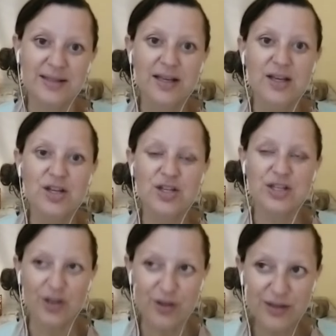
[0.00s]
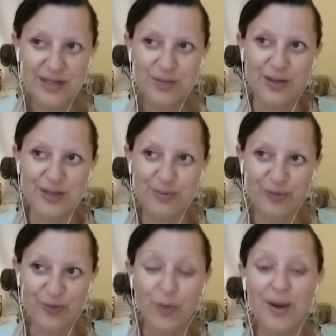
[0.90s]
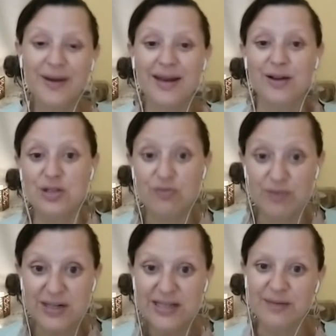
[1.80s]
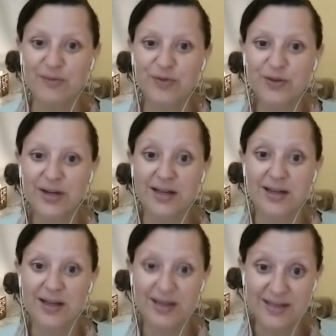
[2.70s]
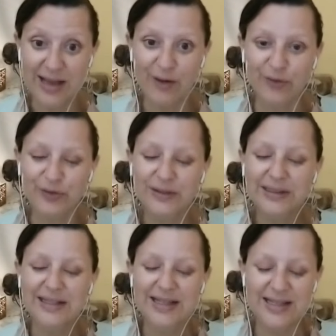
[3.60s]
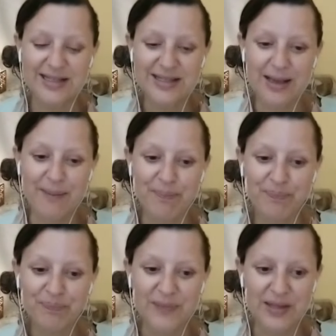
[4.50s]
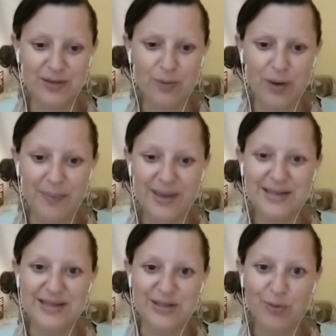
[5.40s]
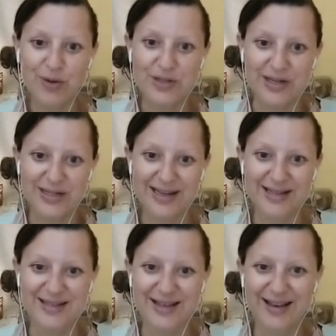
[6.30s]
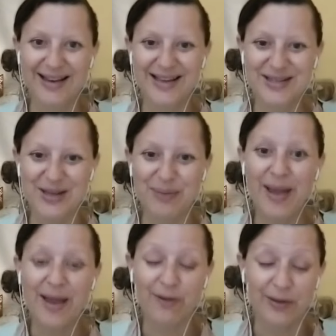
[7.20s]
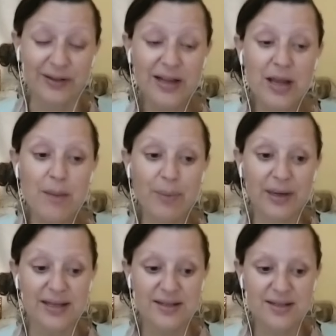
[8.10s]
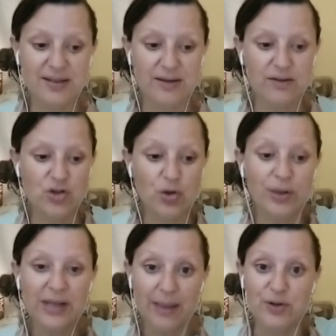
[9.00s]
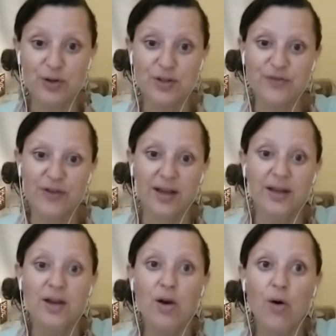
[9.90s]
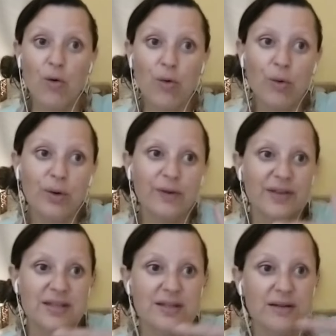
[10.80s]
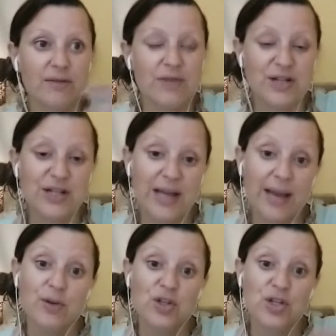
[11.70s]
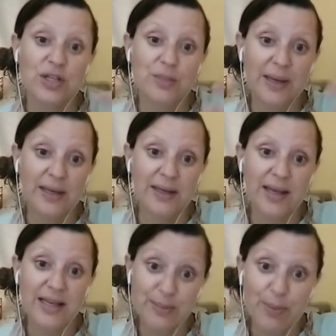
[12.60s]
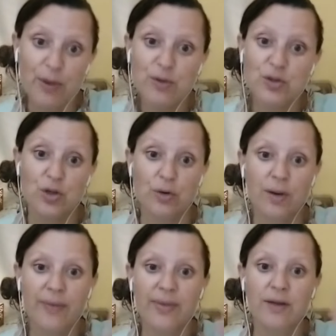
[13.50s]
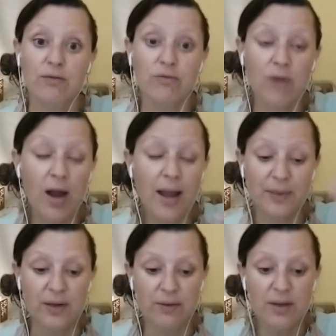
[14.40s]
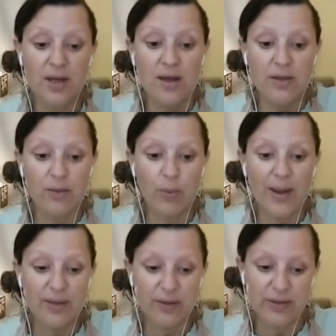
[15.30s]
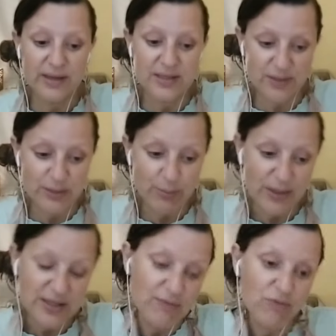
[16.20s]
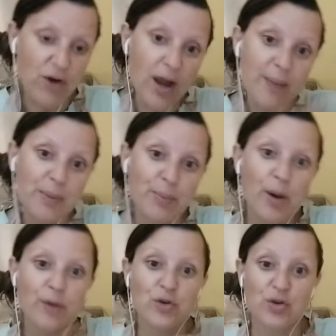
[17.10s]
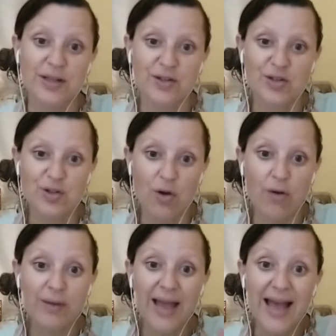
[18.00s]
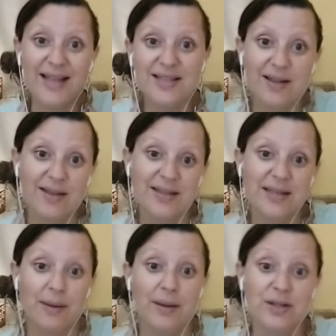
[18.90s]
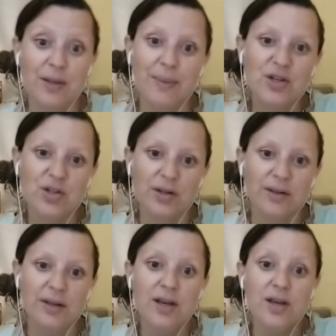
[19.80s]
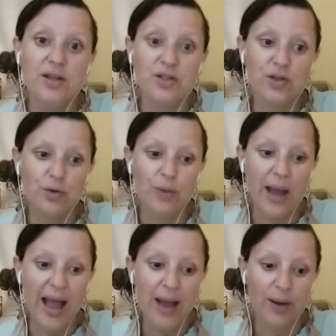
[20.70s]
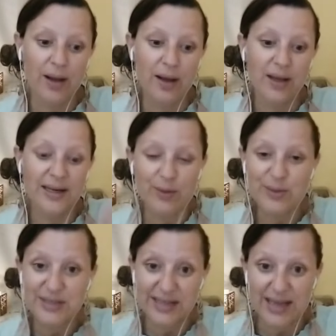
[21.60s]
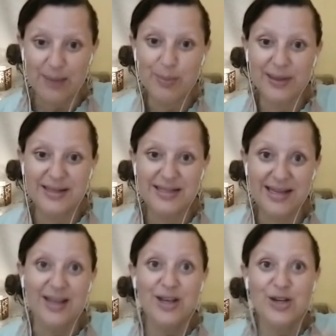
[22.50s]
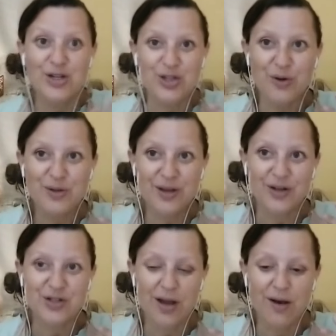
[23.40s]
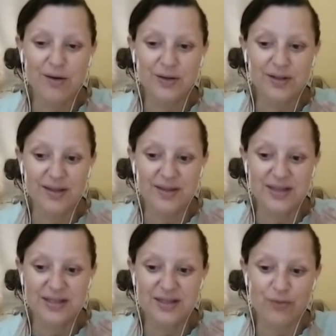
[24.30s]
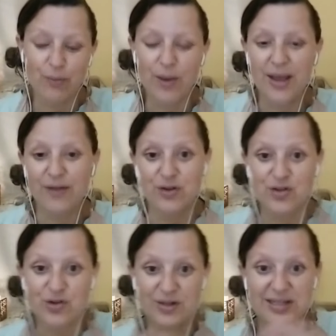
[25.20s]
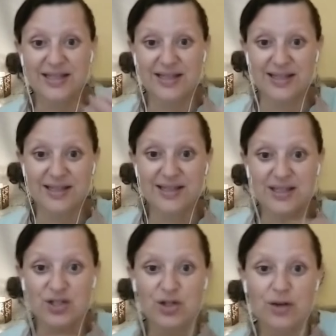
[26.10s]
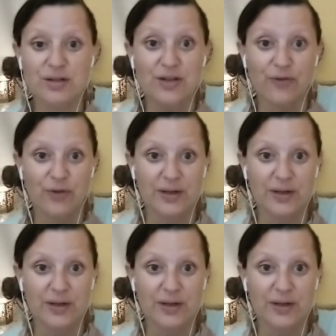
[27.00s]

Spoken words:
She's heard these words before, and now she's reading them for herself. It's quite amazing to watch, actually, as her parent. But it's joining up the dots for her. All of this rich language she's been exposed to, and the rhyme, you know, the way that things are expressed in rhyme and poetry and song adds another dimension to our linguistic capability, shows our child that there's a different way of constructing sentences. It shows a different